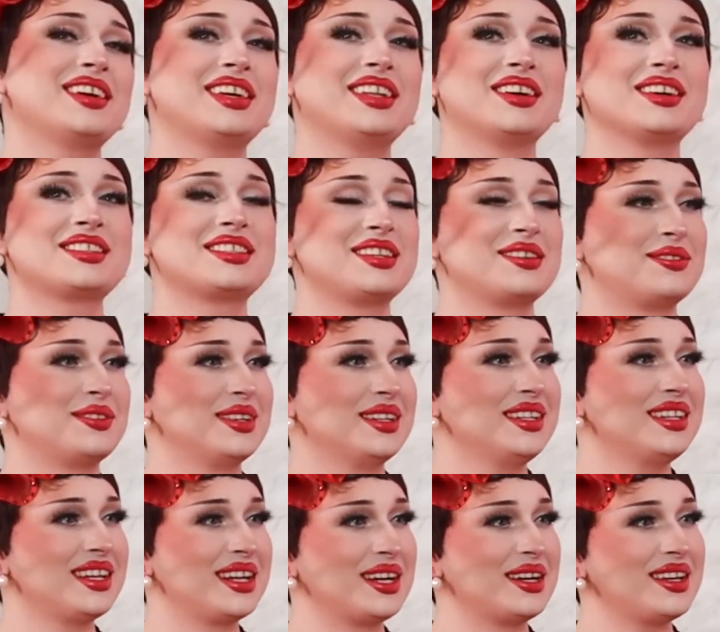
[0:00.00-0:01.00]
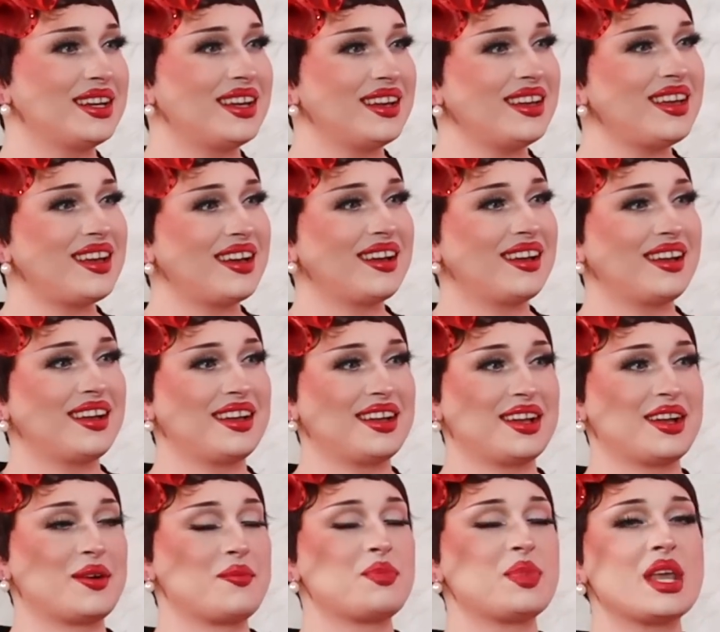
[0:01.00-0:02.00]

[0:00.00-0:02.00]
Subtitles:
it's different. Yeah.